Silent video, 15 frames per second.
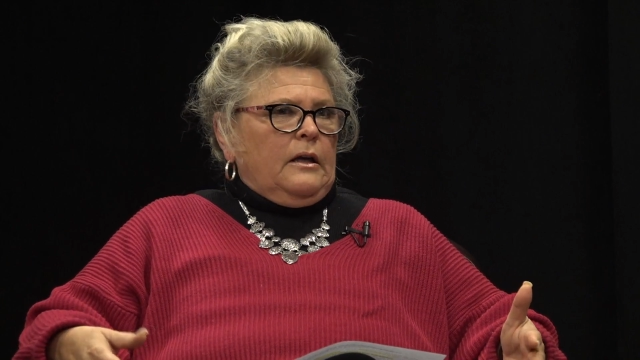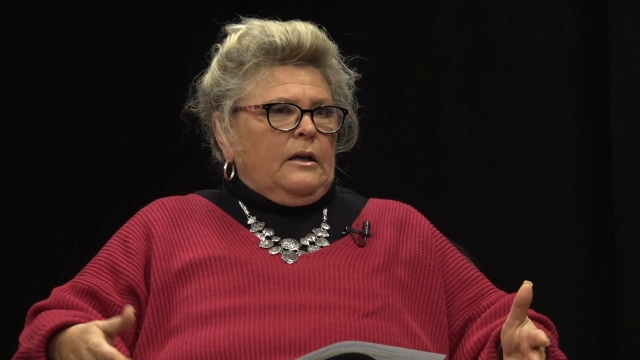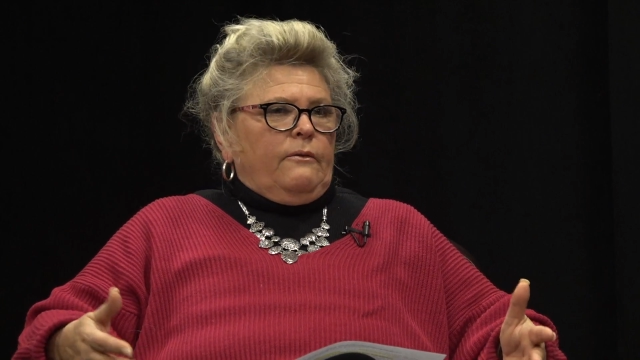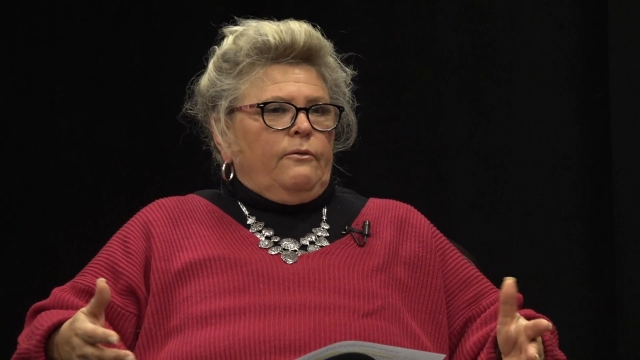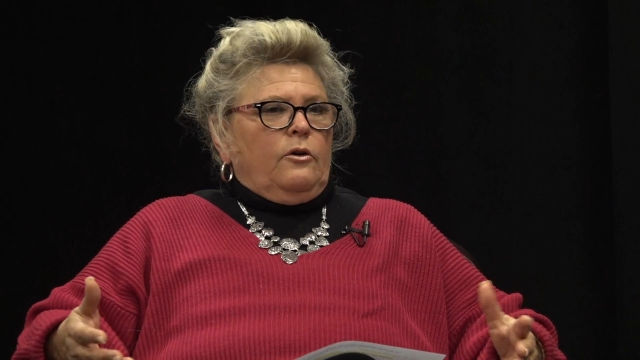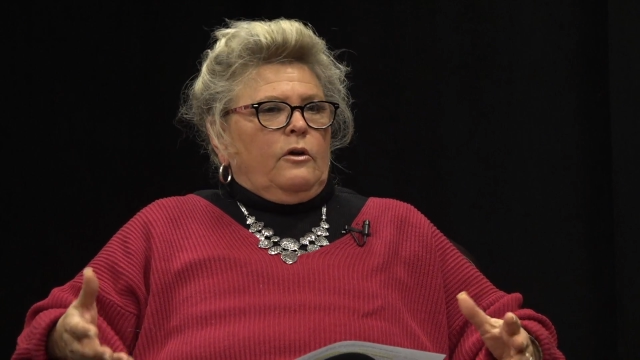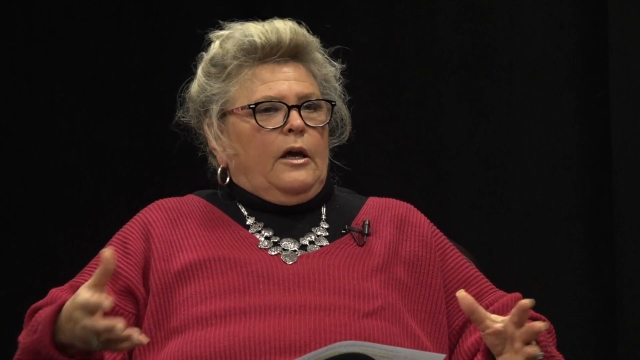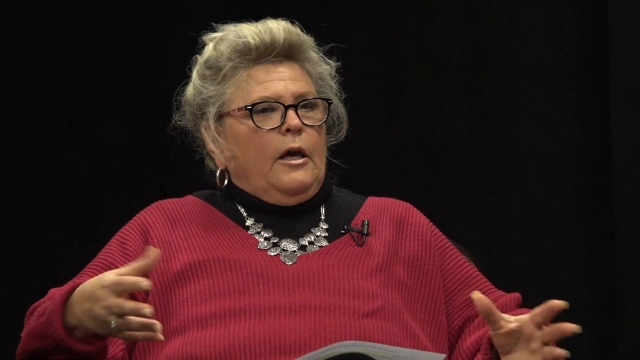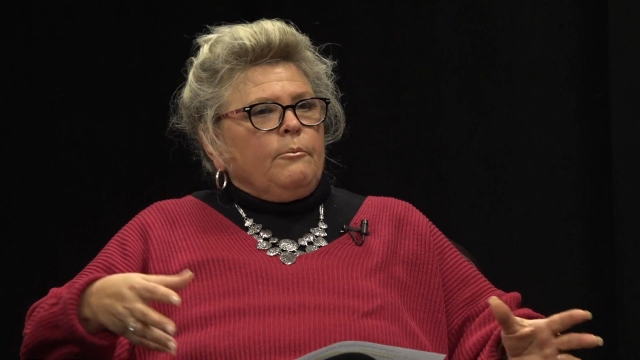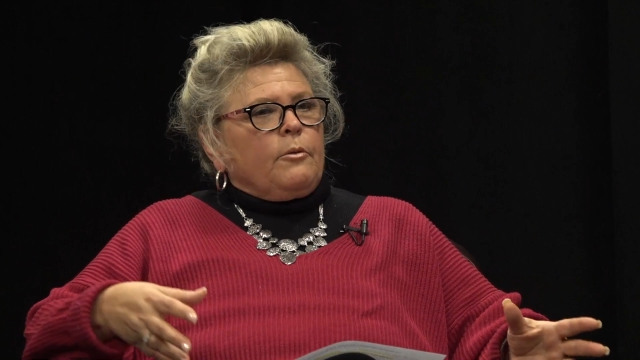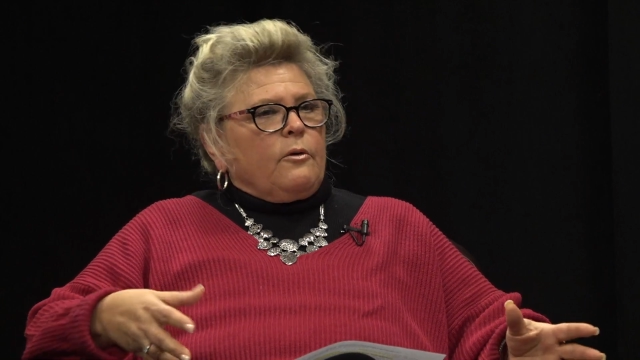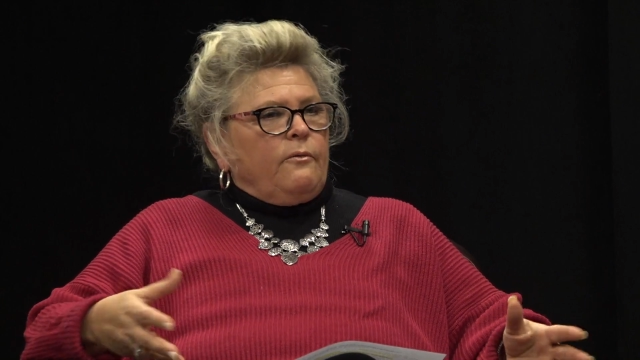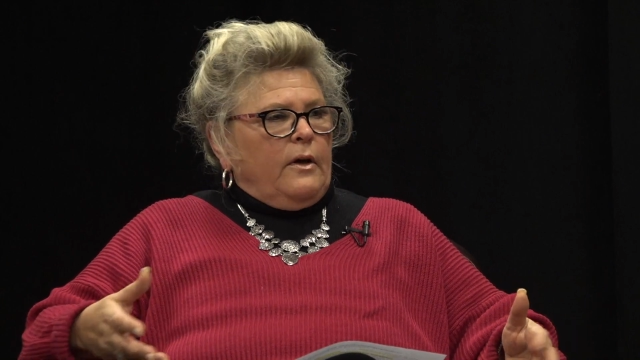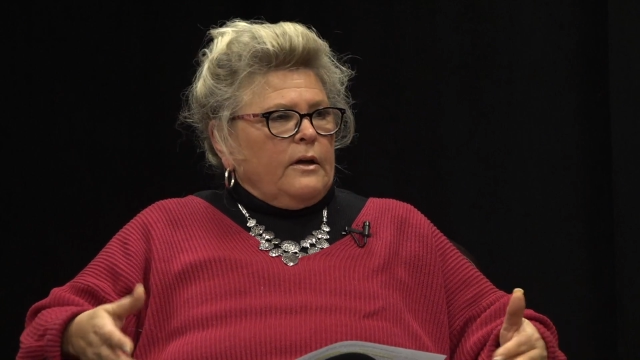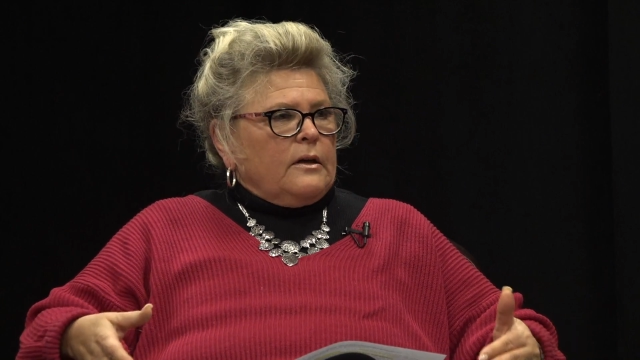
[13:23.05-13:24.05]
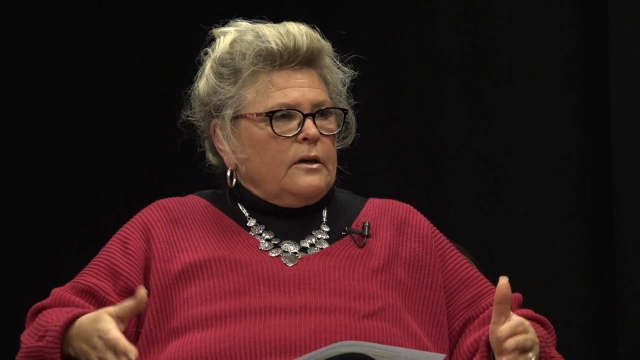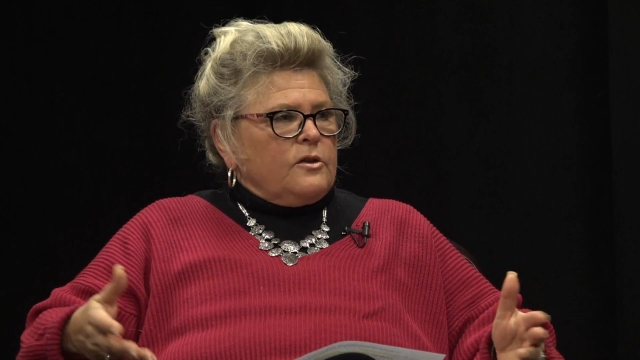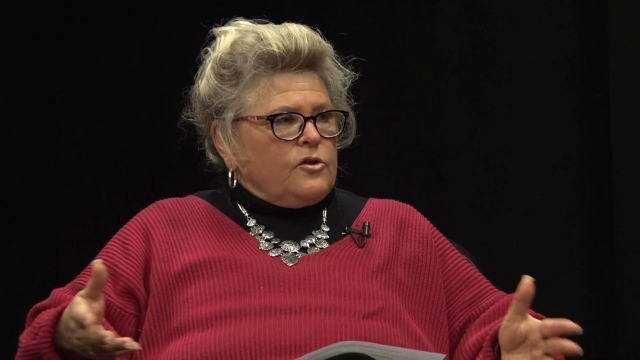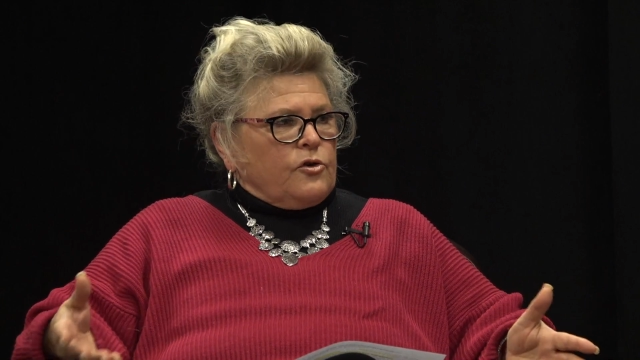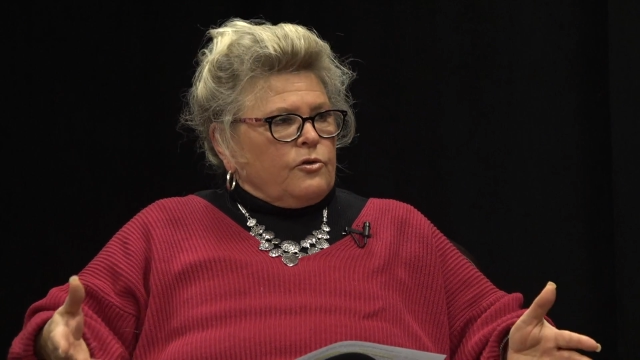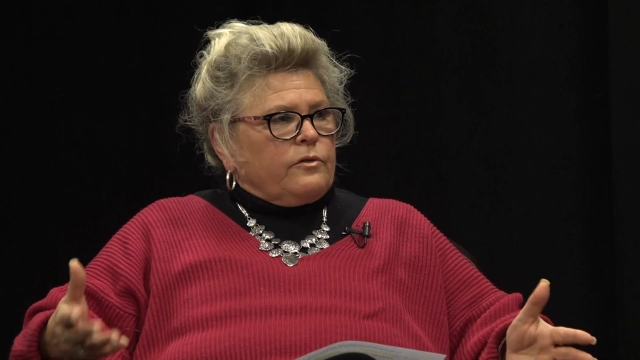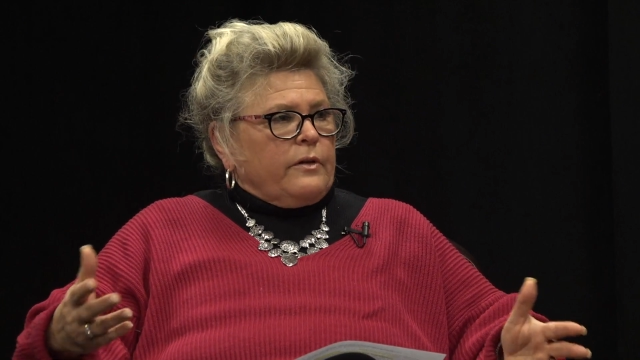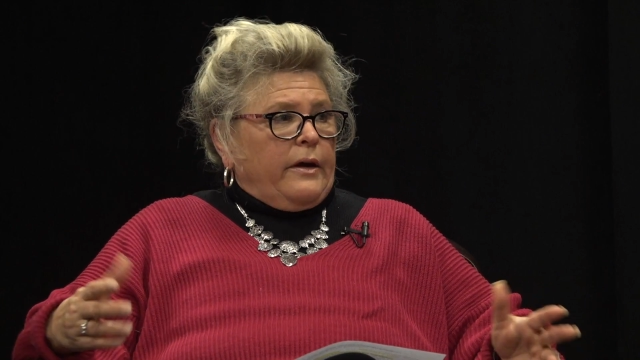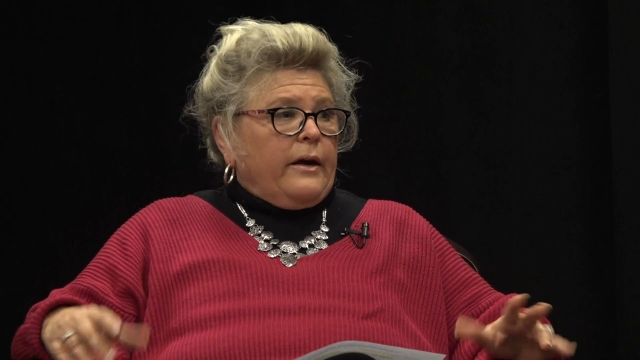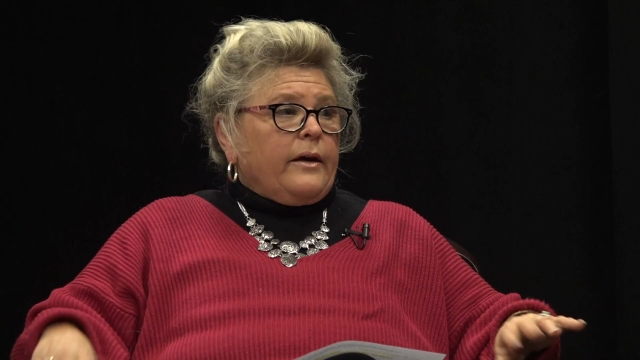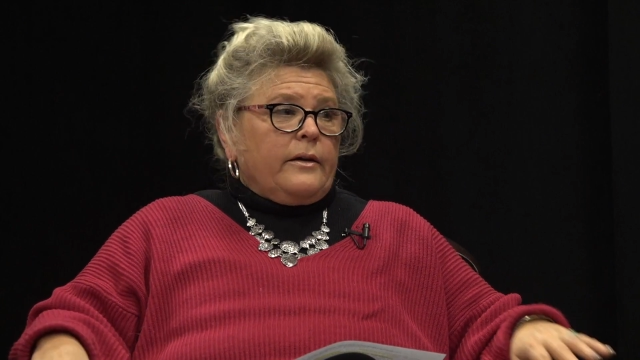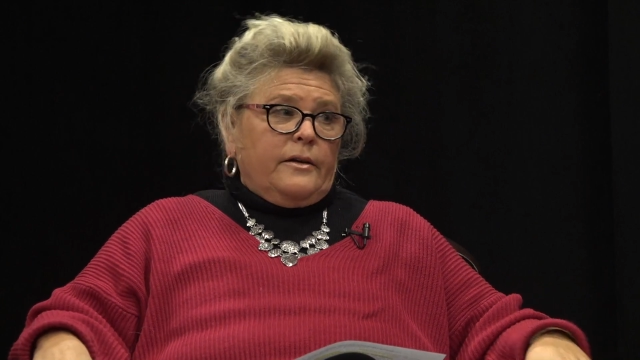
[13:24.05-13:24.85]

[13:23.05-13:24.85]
and if you can't prevent it, certainly how